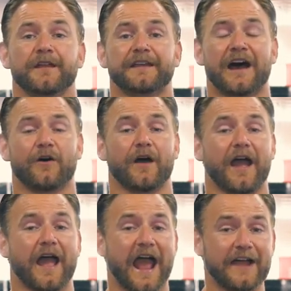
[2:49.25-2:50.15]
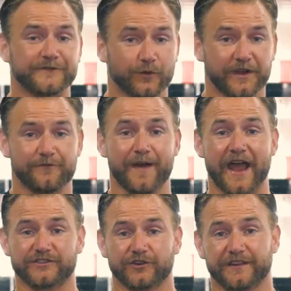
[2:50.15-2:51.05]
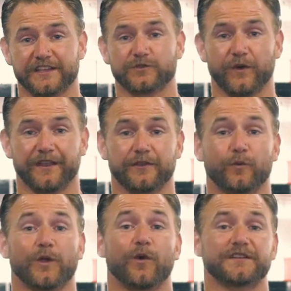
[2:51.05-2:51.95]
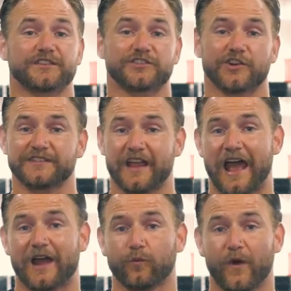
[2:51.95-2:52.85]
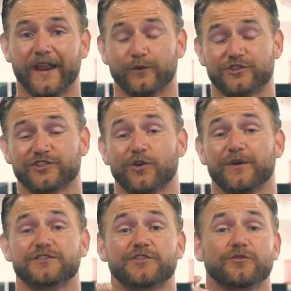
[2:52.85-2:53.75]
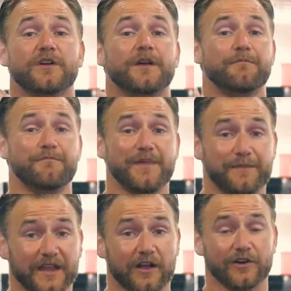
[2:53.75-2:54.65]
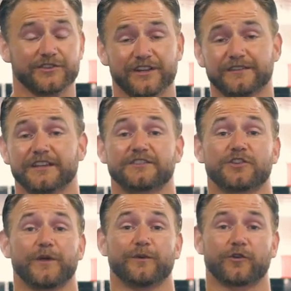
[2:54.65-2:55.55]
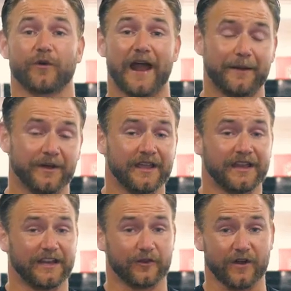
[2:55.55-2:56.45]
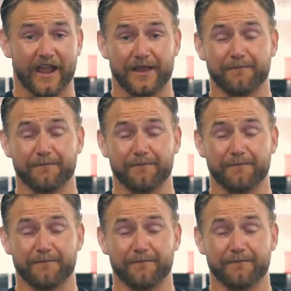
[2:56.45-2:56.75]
Now, after we've mastered this width, we want to start to add weight, which is going to mimic our stunting. So we would grab either a